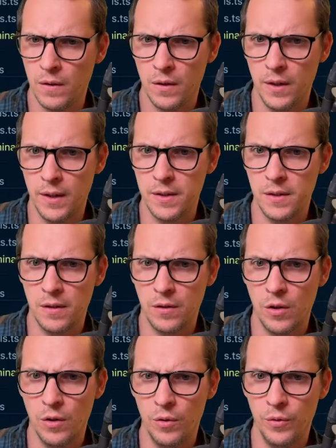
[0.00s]
exit
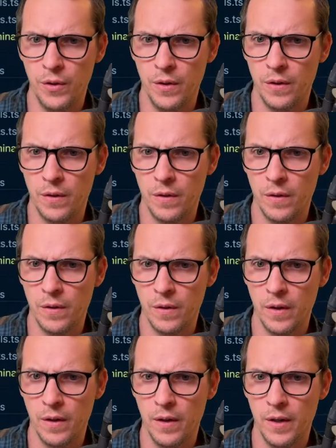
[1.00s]
code.
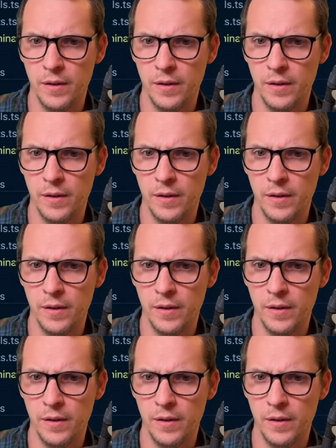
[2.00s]
I